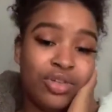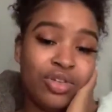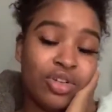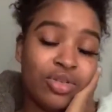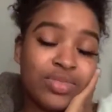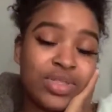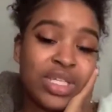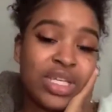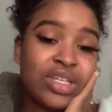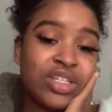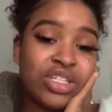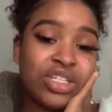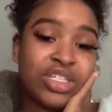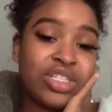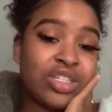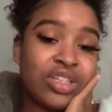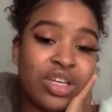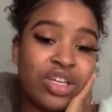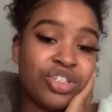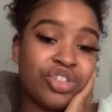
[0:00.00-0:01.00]
You know what I'm saying?
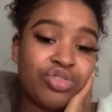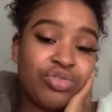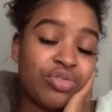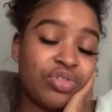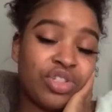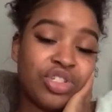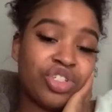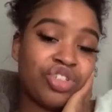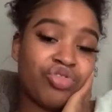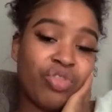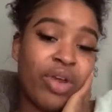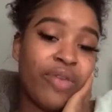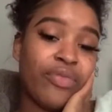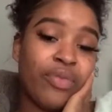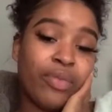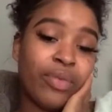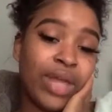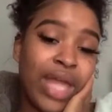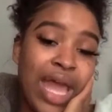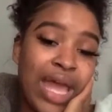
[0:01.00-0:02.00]
Just
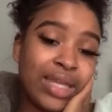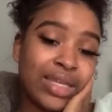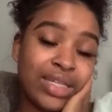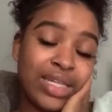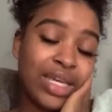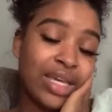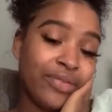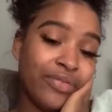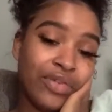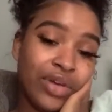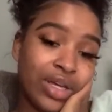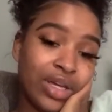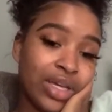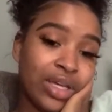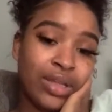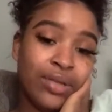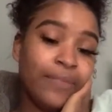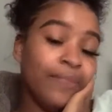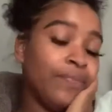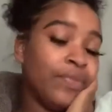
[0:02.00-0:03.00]
straight from reality, and
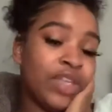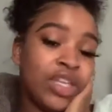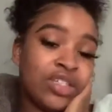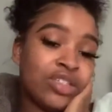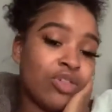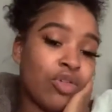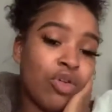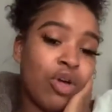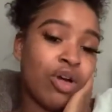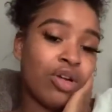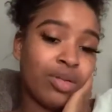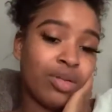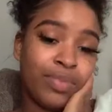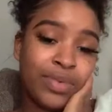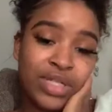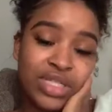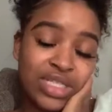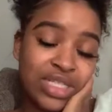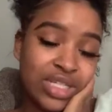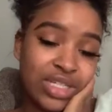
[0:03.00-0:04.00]
fucking get so caught
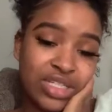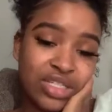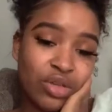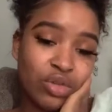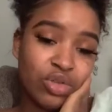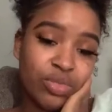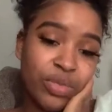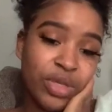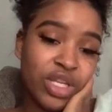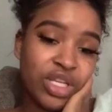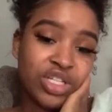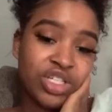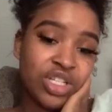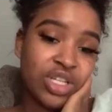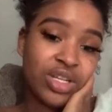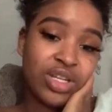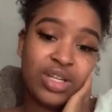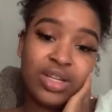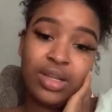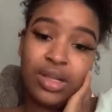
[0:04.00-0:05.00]
up in this social media
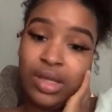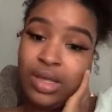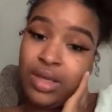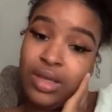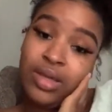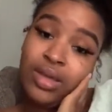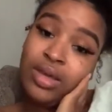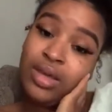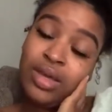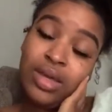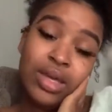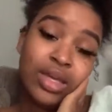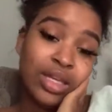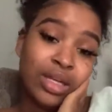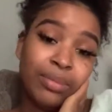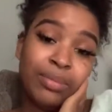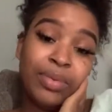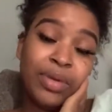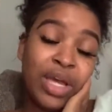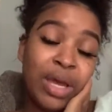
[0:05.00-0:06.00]
shit, and
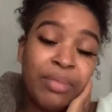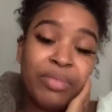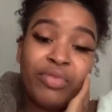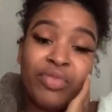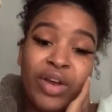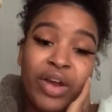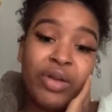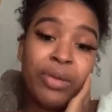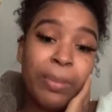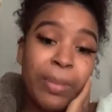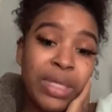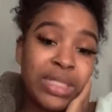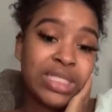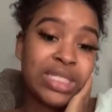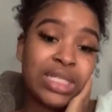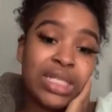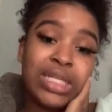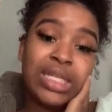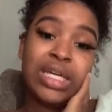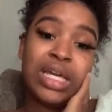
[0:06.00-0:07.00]
I'm becoming very
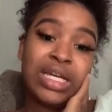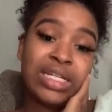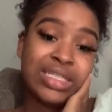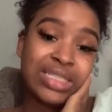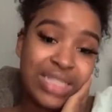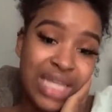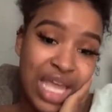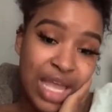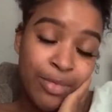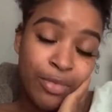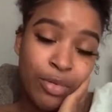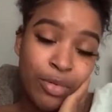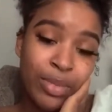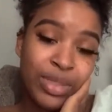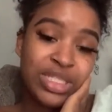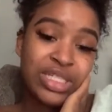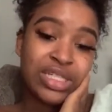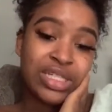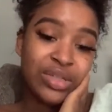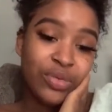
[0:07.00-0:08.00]
mentally unstable,
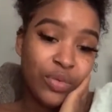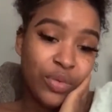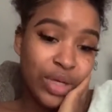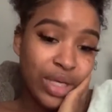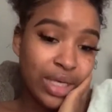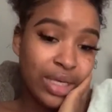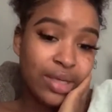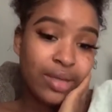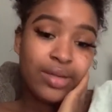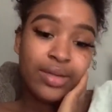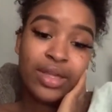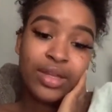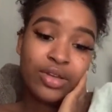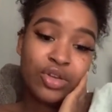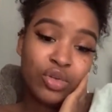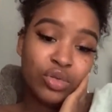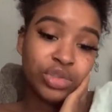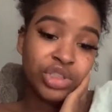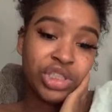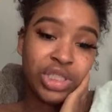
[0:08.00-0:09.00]
mentally weak, and do
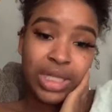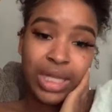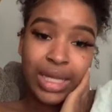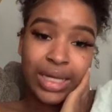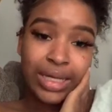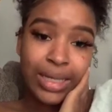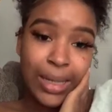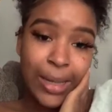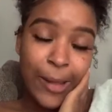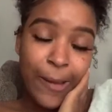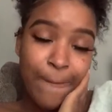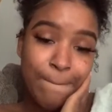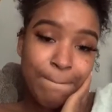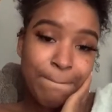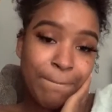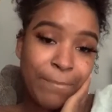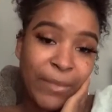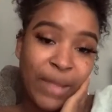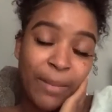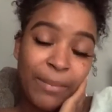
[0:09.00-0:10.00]
shit like that.
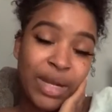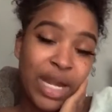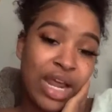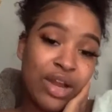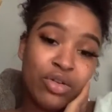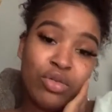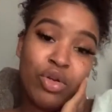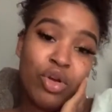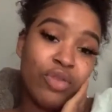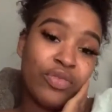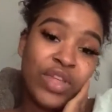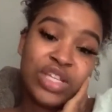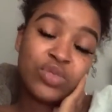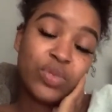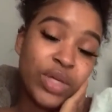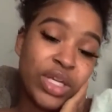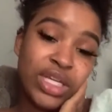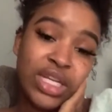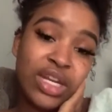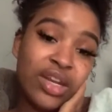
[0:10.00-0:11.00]
But I don't know if that's what he did
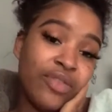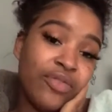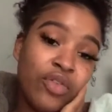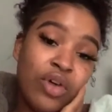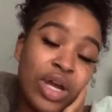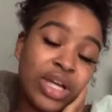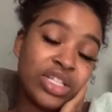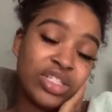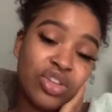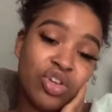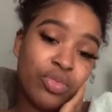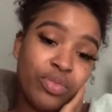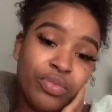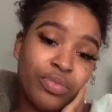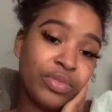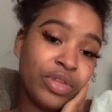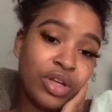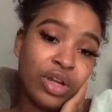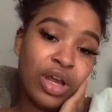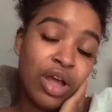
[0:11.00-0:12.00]
it for. I just hope, you
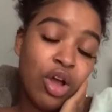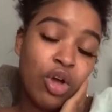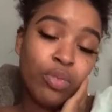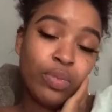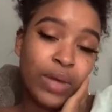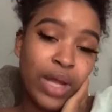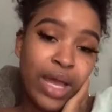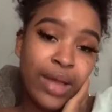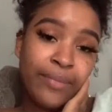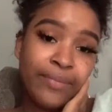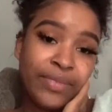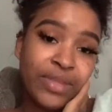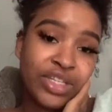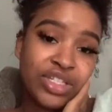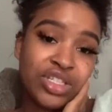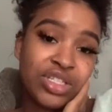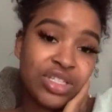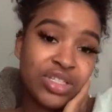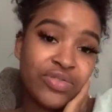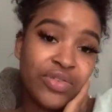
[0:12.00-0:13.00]
know,
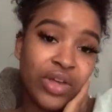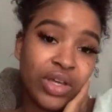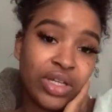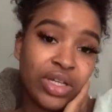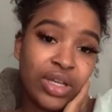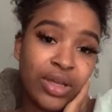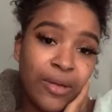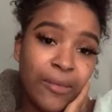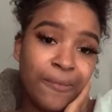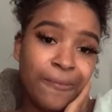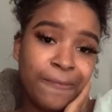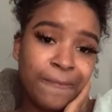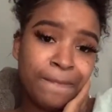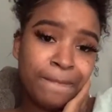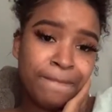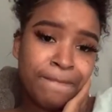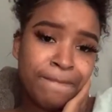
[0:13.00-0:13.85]
that shit is fucked up.